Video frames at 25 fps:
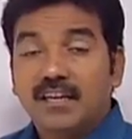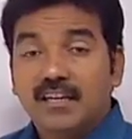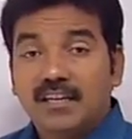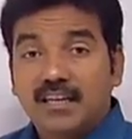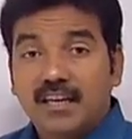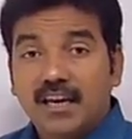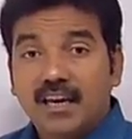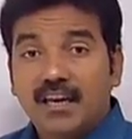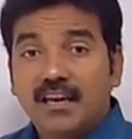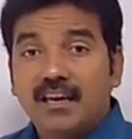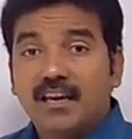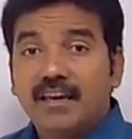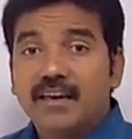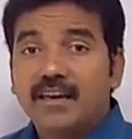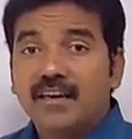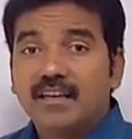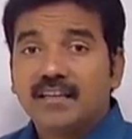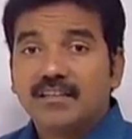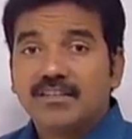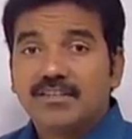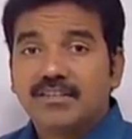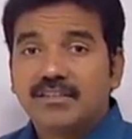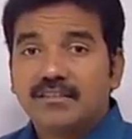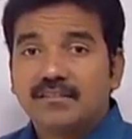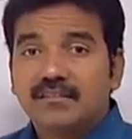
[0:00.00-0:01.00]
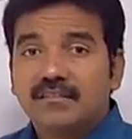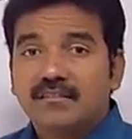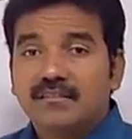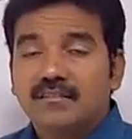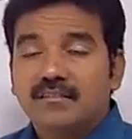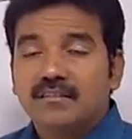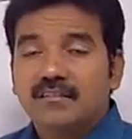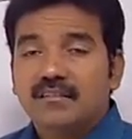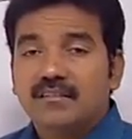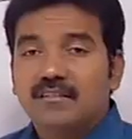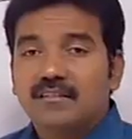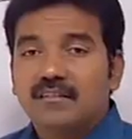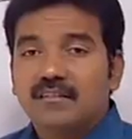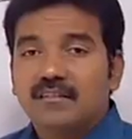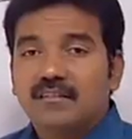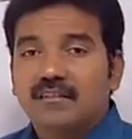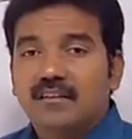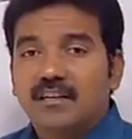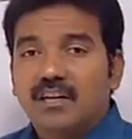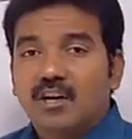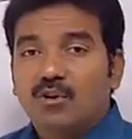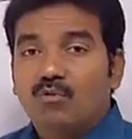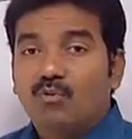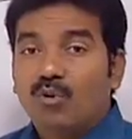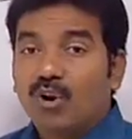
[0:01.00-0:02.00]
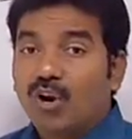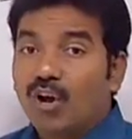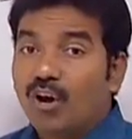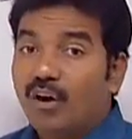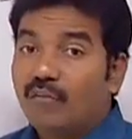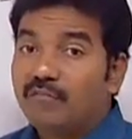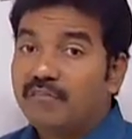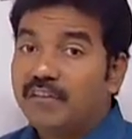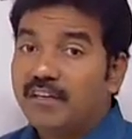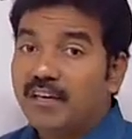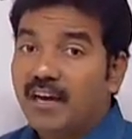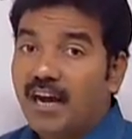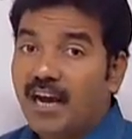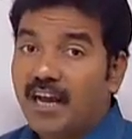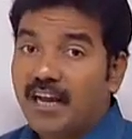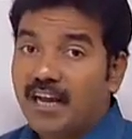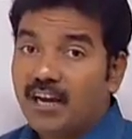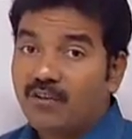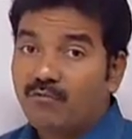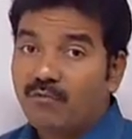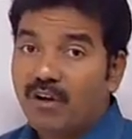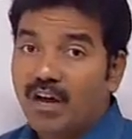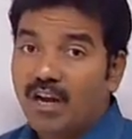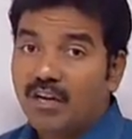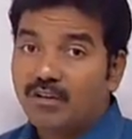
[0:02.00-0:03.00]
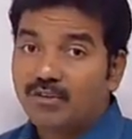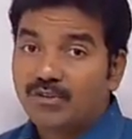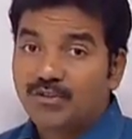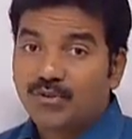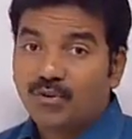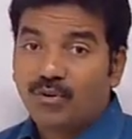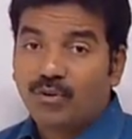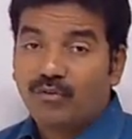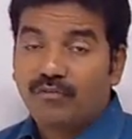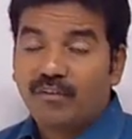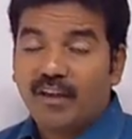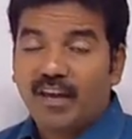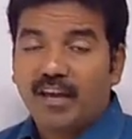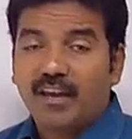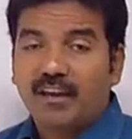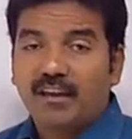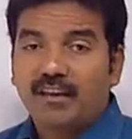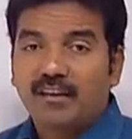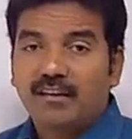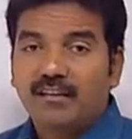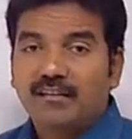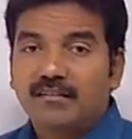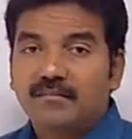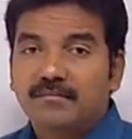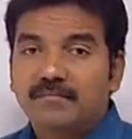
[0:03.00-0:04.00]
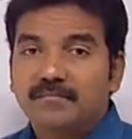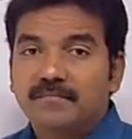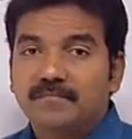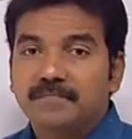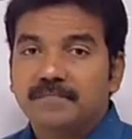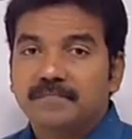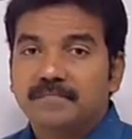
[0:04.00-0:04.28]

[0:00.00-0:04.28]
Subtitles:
then k is one of the eigenvalues of A,